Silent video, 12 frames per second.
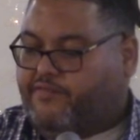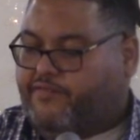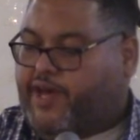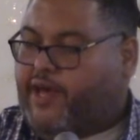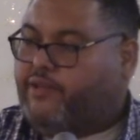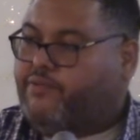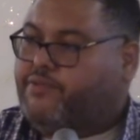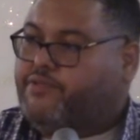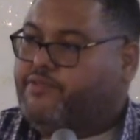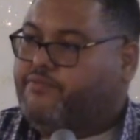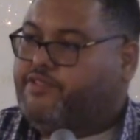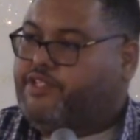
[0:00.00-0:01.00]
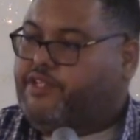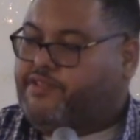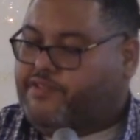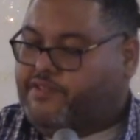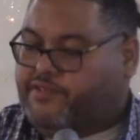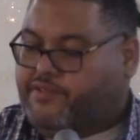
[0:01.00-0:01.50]
followers of
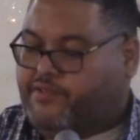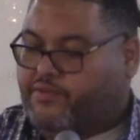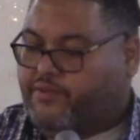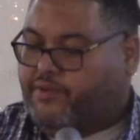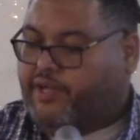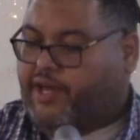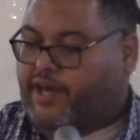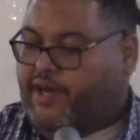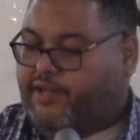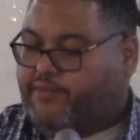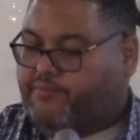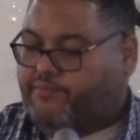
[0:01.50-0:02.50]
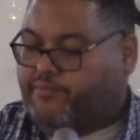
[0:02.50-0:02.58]
Jesus or God,